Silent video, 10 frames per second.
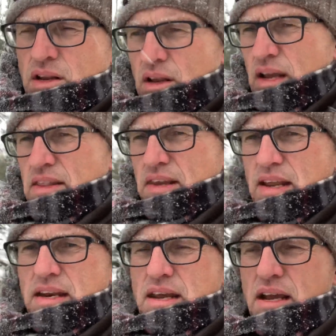And
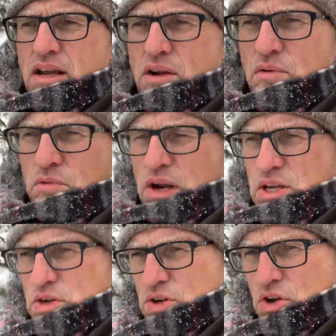then what
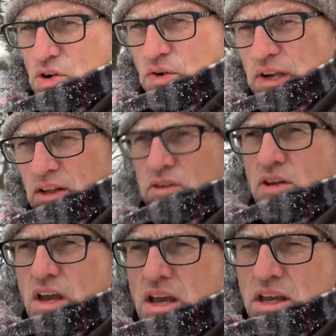you do
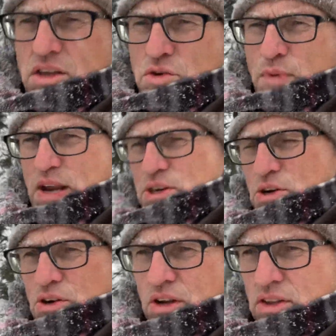is you
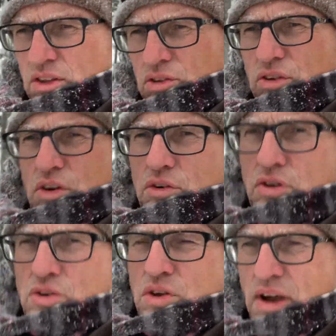measure the CO2.